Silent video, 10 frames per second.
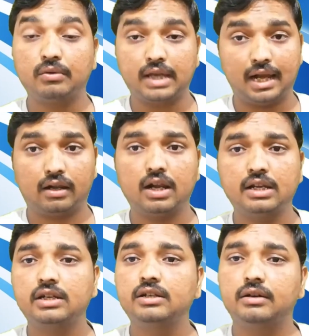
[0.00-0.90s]

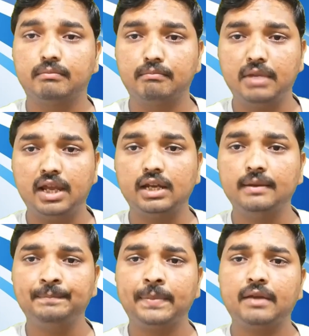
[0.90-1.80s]
calculated
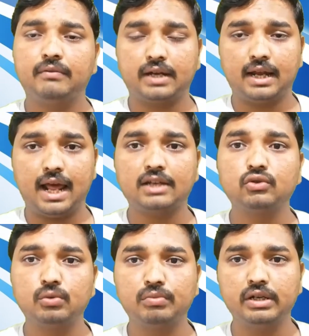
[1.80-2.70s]
mean for an
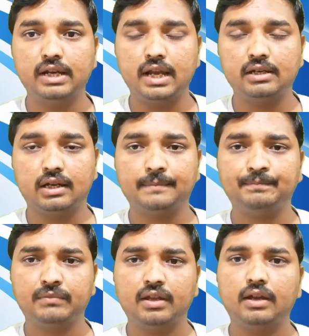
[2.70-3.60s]
ungrouped data
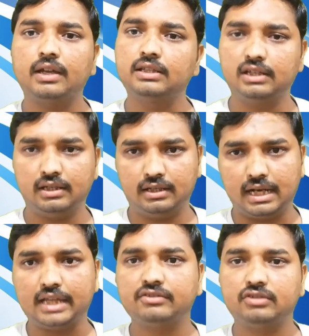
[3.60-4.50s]
in the
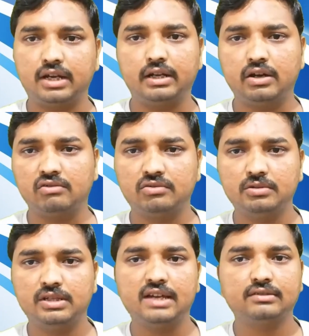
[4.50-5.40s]
ninth standard also.
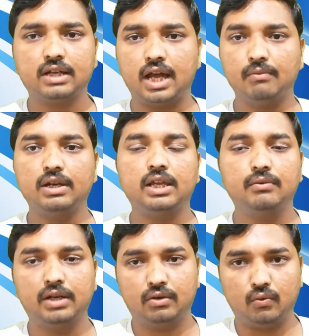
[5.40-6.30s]
Just I will
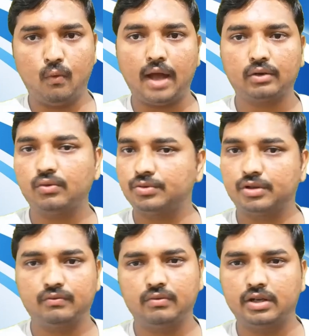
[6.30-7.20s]
give one
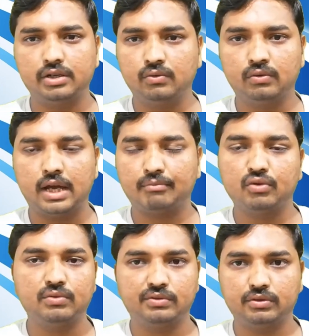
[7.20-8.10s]
question for you. I'm
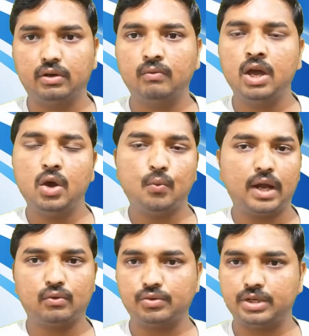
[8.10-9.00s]
going to solve
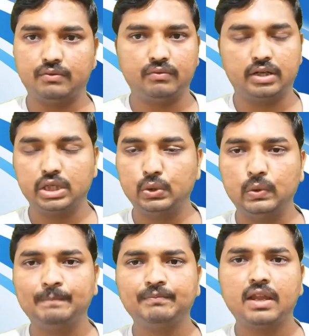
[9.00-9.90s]
one question for
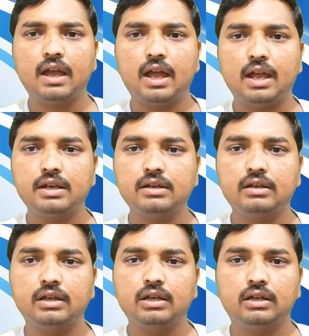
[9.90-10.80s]
you,
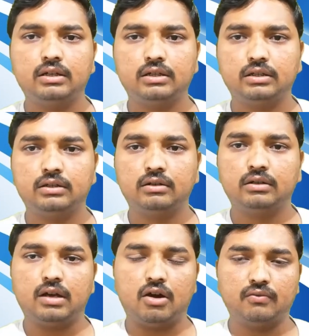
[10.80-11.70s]
and
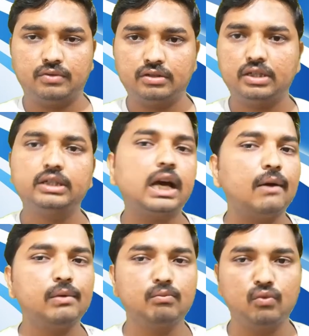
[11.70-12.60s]
after that I
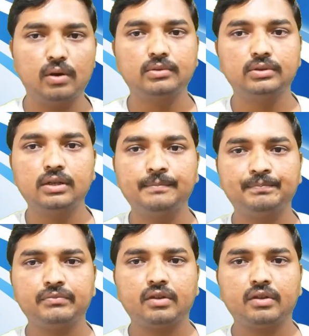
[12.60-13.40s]
will move on to the